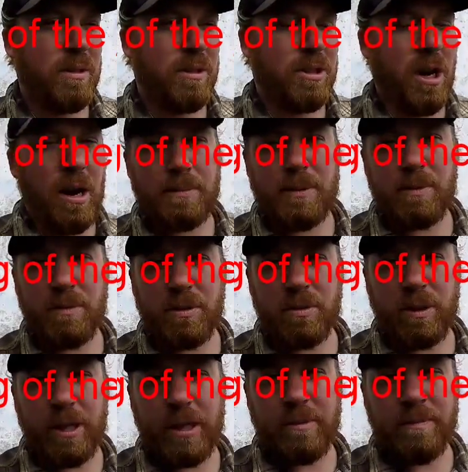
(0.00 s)
stops in
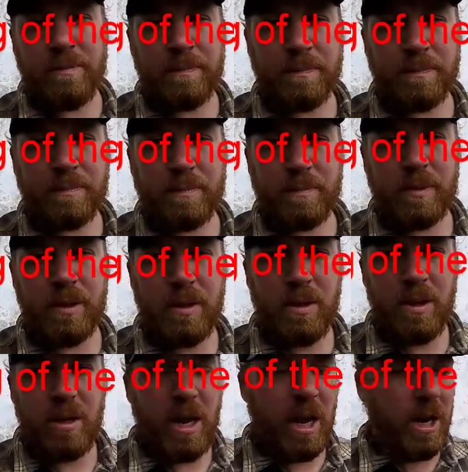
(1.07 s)
between.
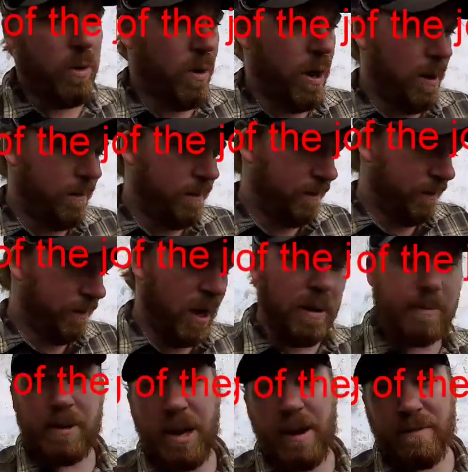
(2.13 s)
Anyway,
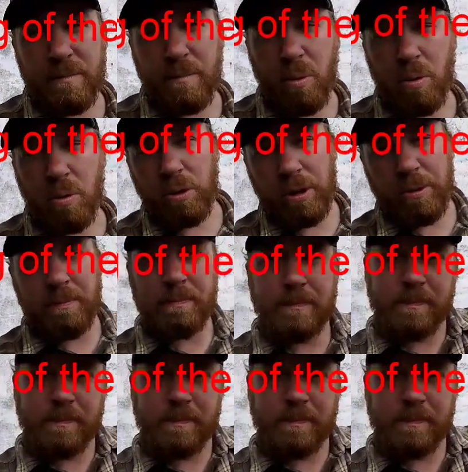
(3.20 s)
update from Portland.